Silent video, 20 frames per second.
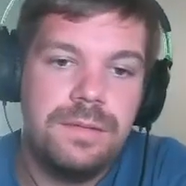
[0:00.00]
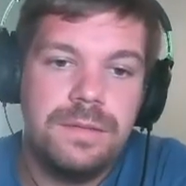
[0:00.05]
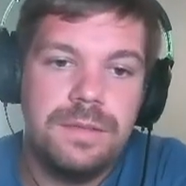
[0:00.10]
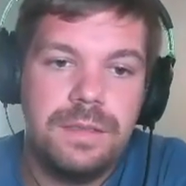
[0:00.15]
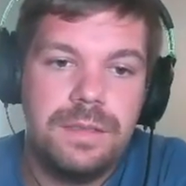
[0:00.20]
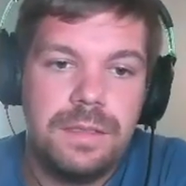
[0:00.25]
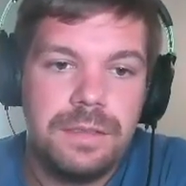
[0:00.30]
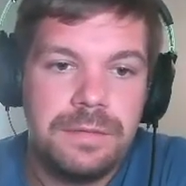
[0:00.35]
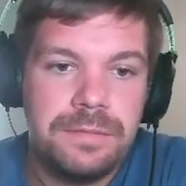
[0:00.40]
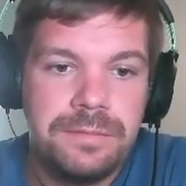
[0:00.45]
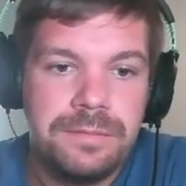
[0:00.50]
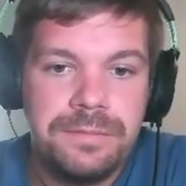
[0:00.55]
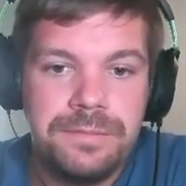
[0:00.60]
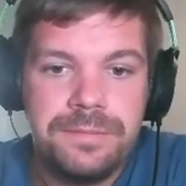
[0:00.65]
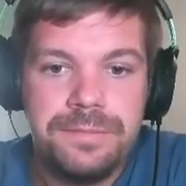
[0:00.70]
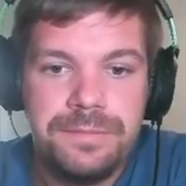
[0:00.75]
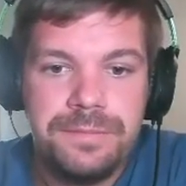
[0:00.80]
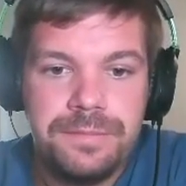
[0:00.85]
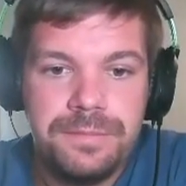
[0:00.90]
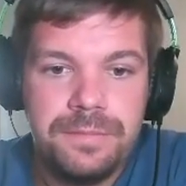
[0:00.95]
Okay.
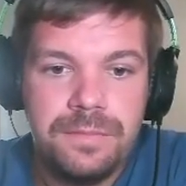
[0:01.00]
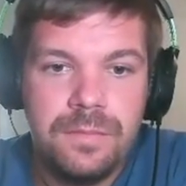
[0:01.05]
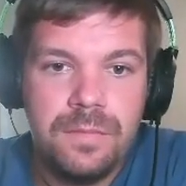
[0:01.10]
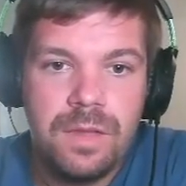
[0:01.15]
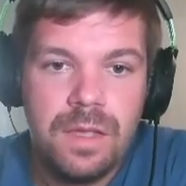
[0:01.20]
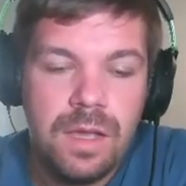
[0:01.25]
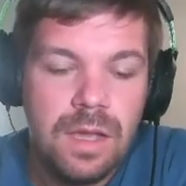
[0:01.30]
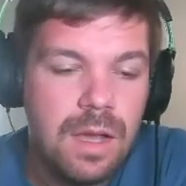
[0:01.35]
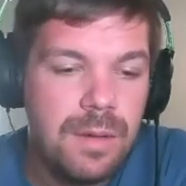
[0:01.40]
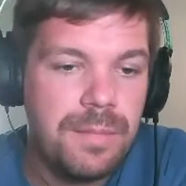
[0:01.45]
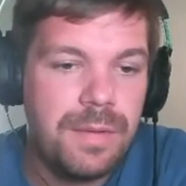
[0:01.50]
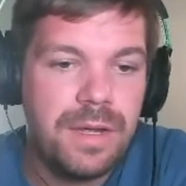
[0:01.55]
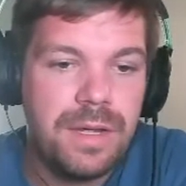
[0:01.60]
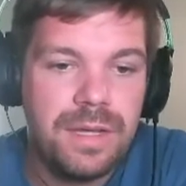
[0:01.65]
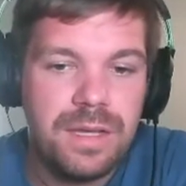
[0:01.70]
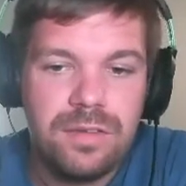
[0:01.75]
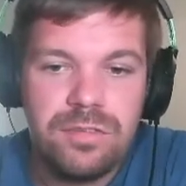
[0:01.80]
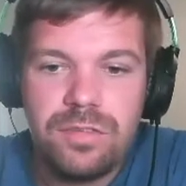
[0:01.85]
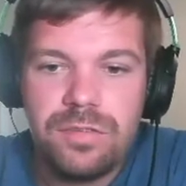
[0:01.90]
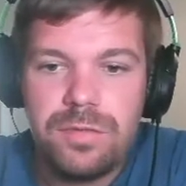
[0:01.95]
I mean, I
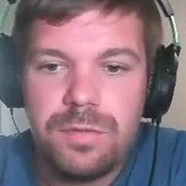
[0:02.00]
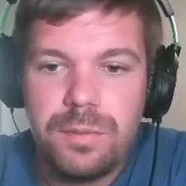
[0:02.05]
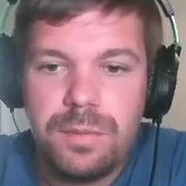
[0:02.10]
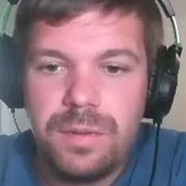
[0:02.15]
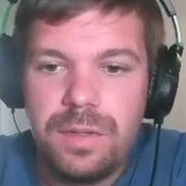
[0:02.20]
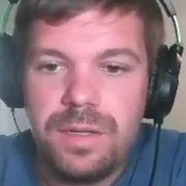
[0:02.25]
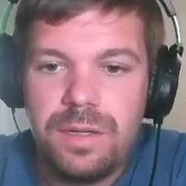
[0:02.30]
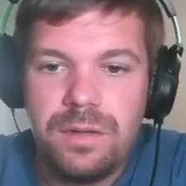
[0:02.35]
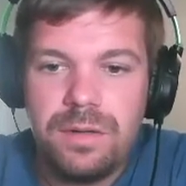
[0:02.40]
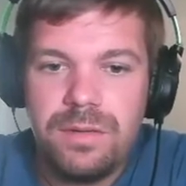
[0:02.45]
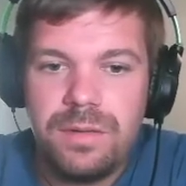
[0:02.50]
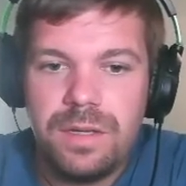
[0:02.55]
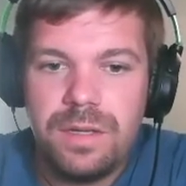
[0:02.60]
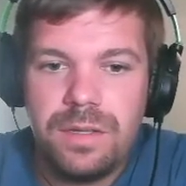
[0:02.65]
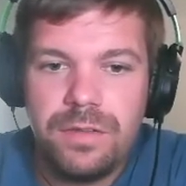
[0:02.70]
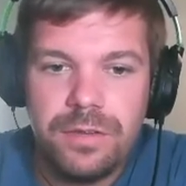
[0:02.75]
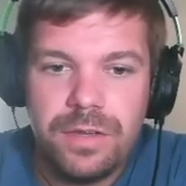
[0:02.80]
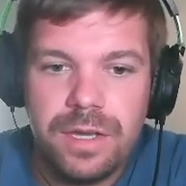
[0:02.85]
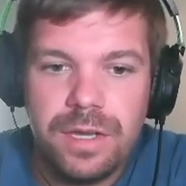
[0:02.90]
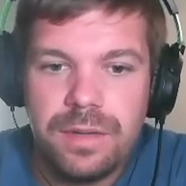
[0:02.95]
guess if you play all the
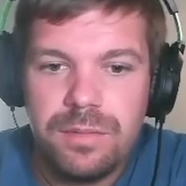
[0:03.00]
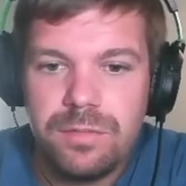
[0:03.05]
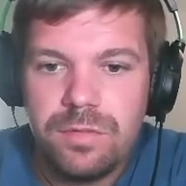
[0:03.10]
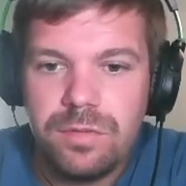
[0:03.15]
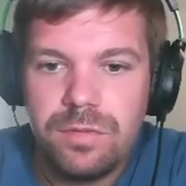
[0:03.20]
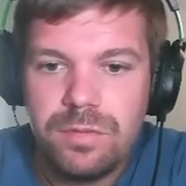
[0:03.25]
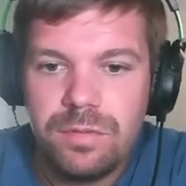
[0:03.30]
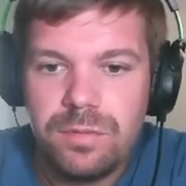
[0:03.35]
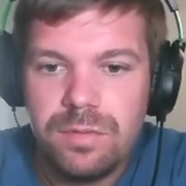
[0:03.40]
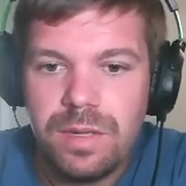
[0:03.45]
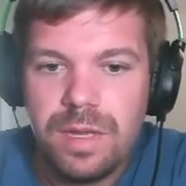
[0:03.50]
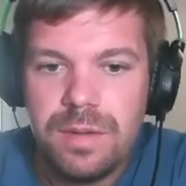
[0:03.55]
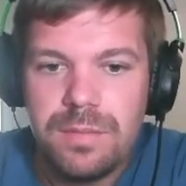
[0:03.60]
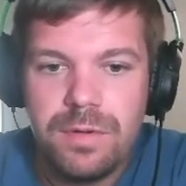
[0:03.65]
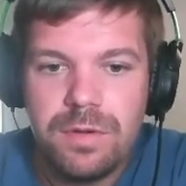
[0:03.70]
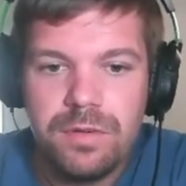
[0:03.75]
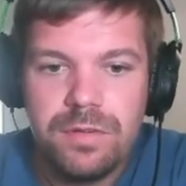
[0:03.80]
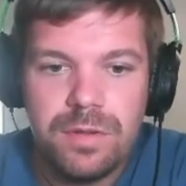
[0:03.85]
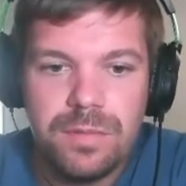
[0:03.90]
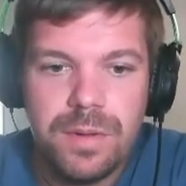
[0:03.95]
other game
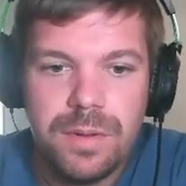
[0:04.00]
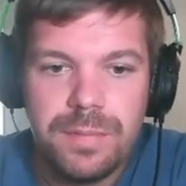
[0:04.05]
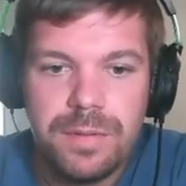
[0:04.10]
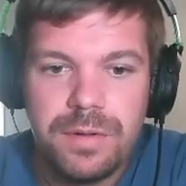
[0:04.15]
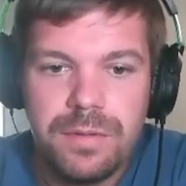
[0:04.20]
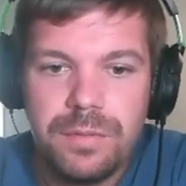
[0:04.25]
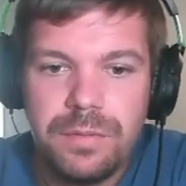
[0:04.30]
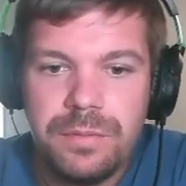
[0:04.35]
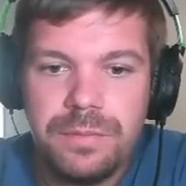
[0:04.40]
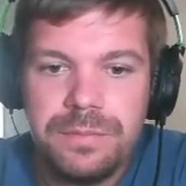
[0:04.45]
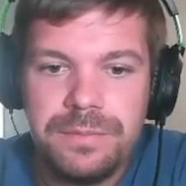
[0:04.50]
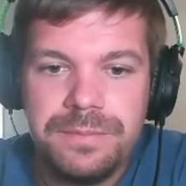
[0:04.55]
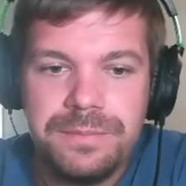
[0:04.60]
modes, that might be cool.